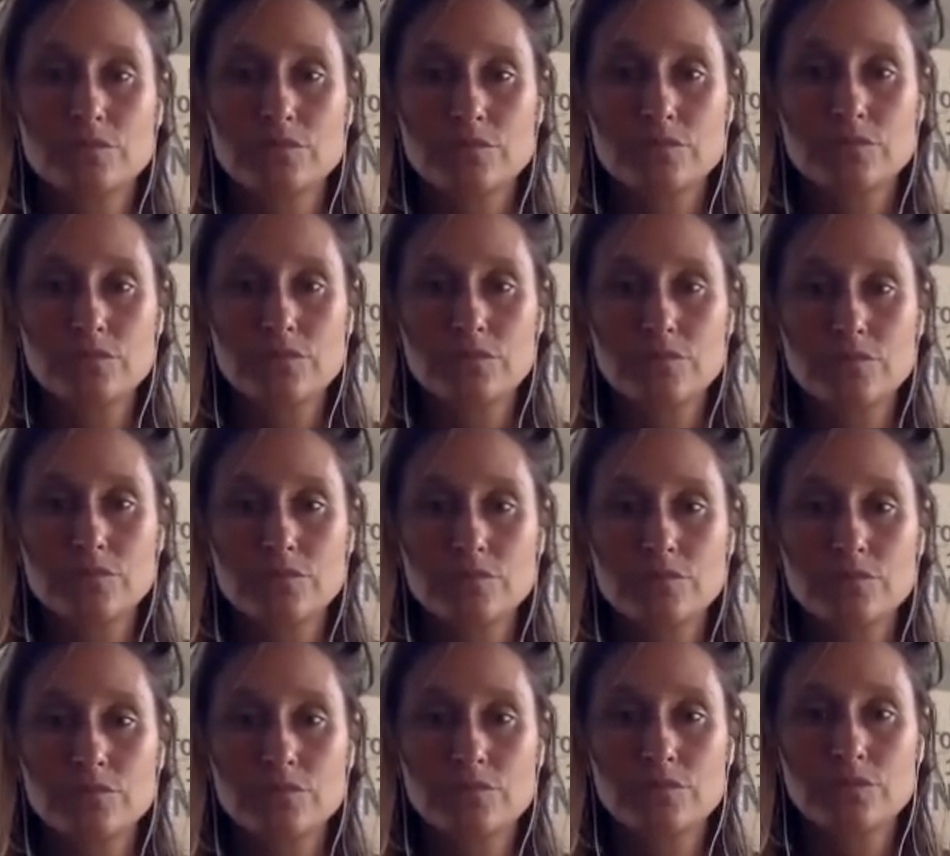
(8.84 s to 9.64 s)

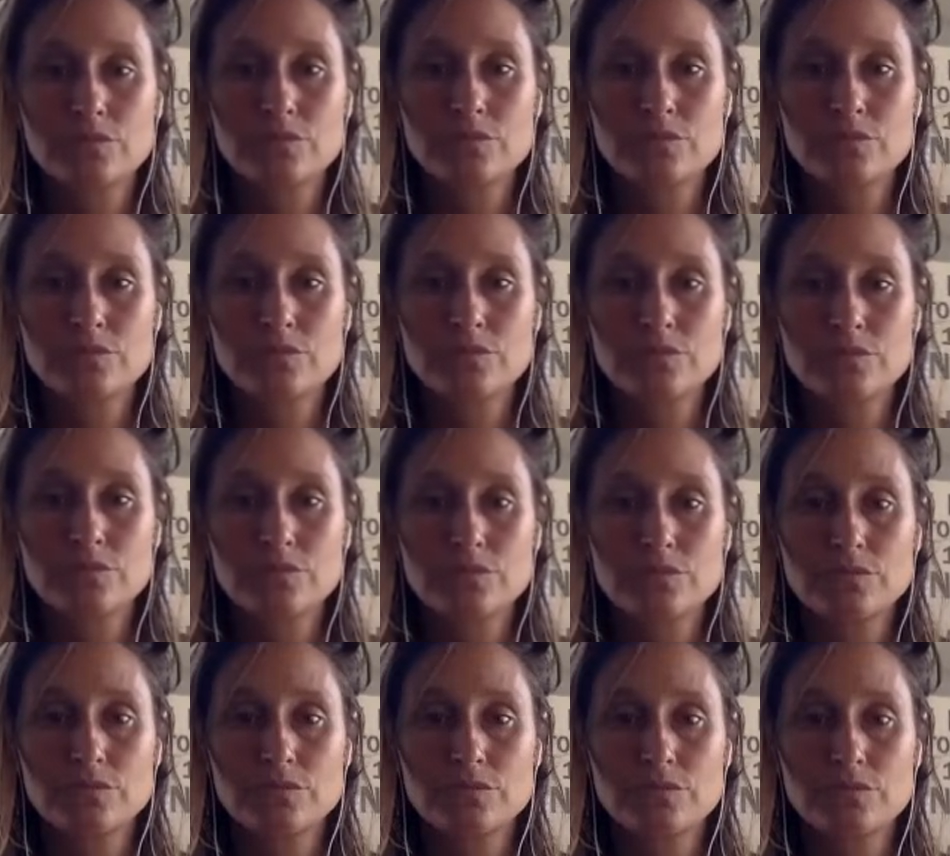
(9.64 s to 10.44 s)

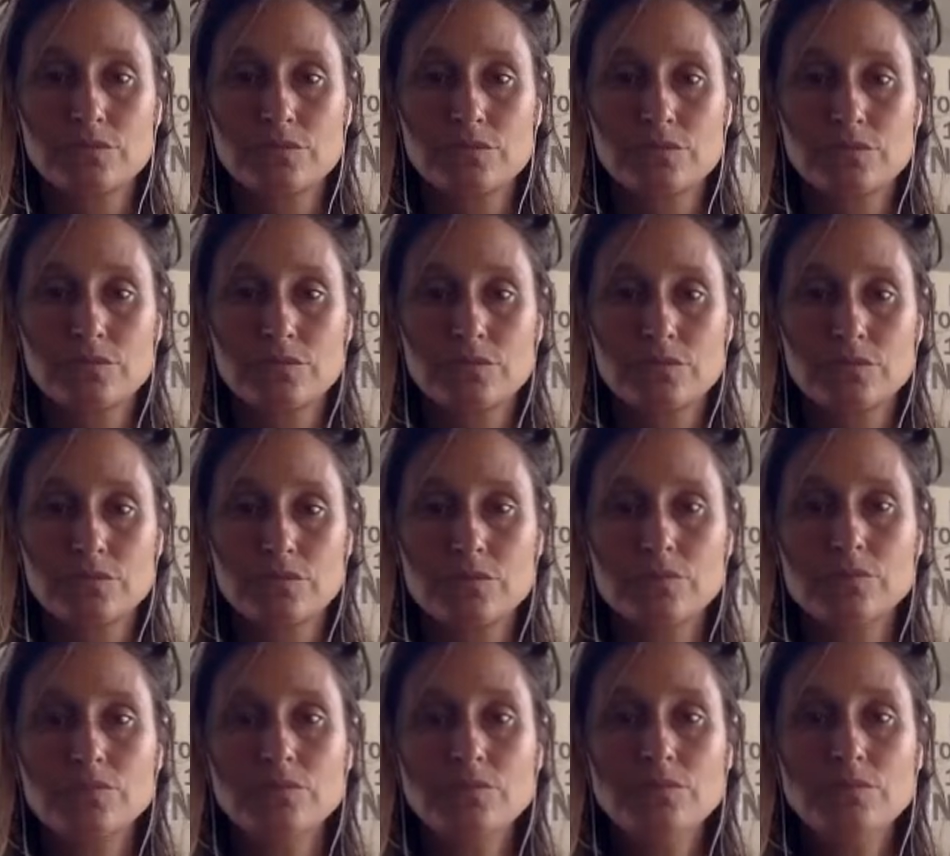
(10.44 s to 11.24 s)

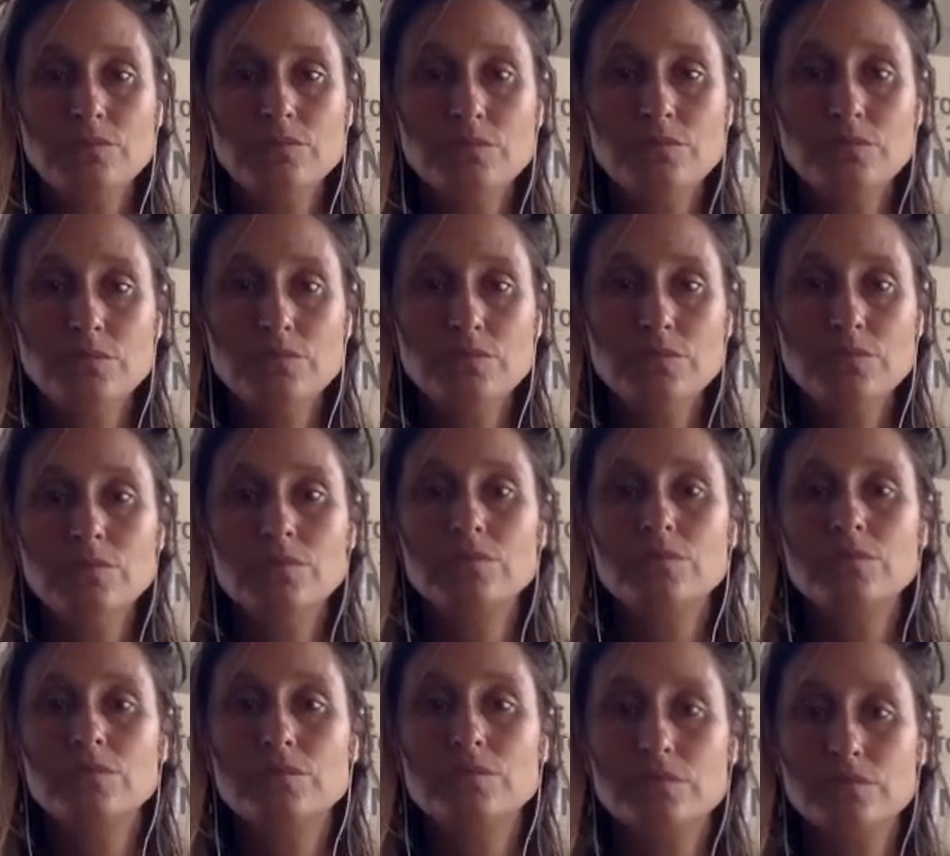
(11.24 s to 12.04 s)

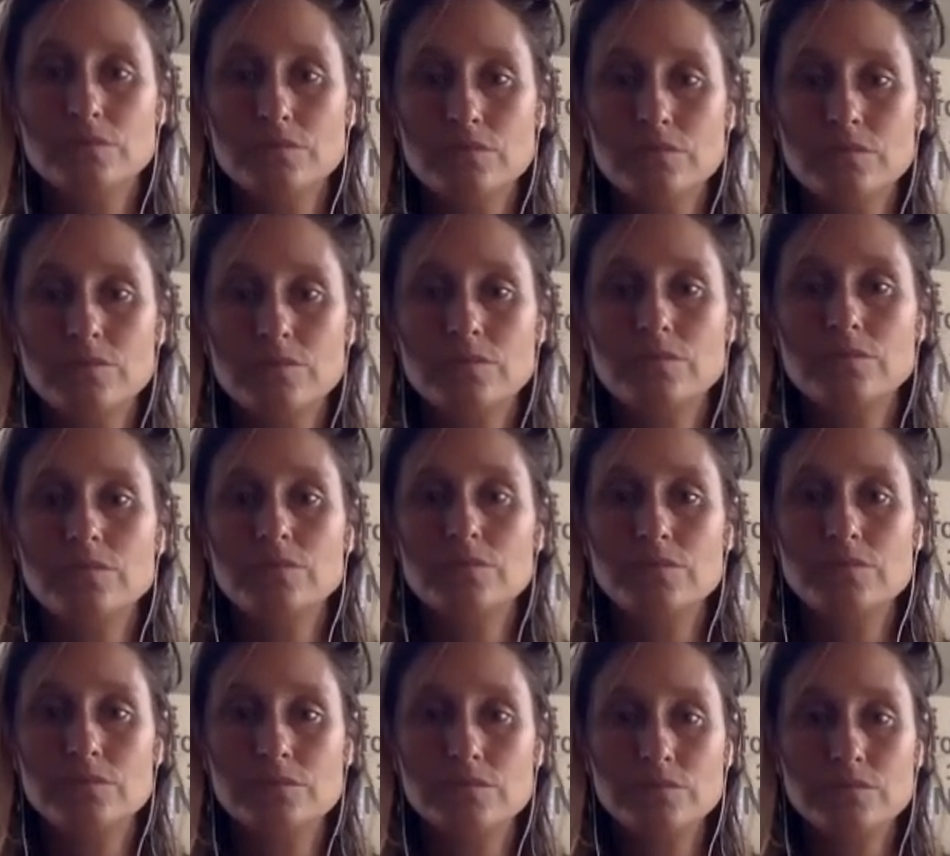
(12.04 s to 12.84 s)

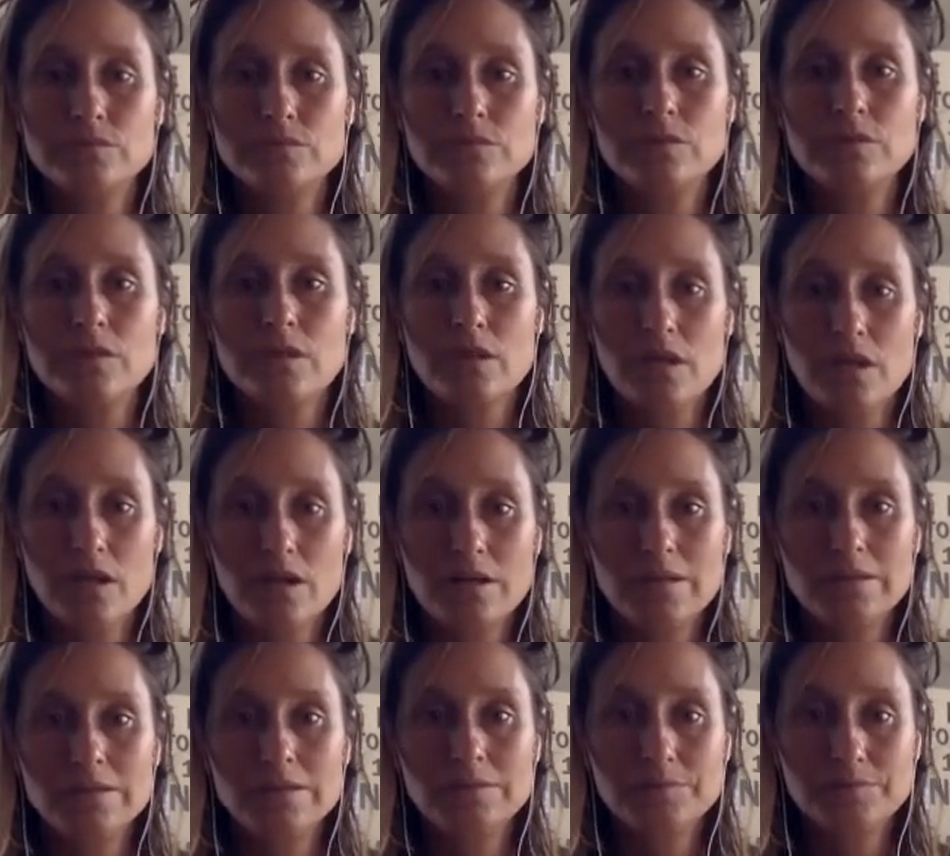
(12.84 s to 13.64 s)

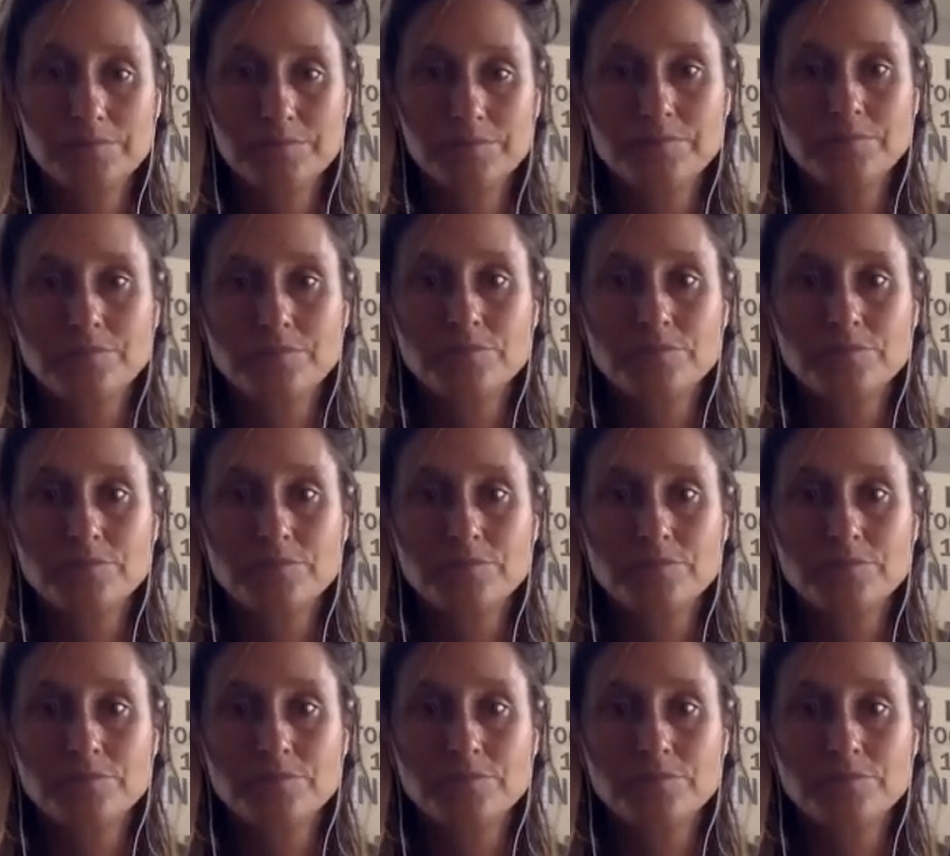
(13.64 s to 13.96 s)
[no speech]